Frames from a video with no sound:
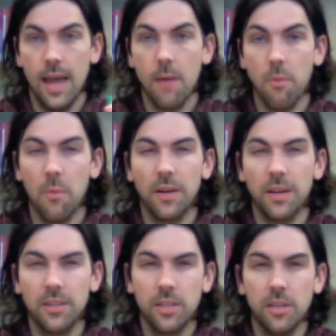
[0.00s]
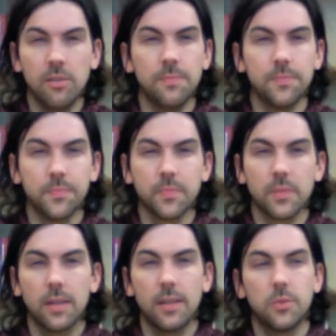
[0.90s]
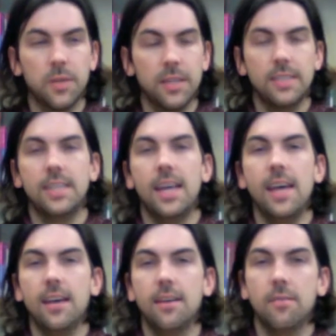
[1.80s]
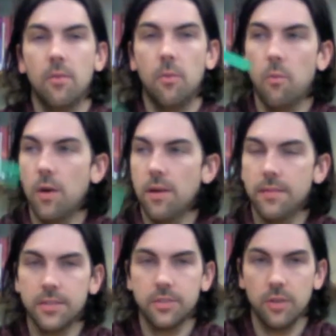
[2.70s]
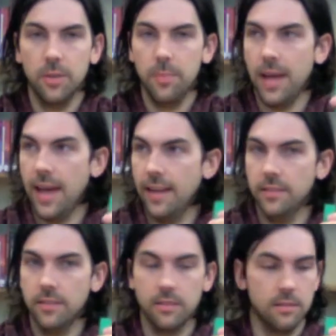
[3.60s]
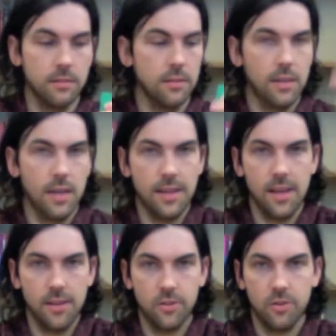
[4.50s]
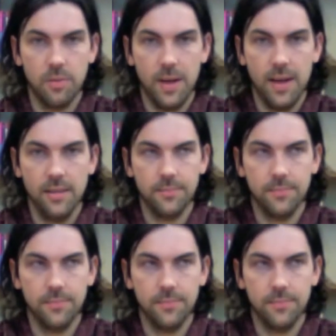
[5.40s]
and what we're going to do is we're going to take one of the strip ends and the other strip end,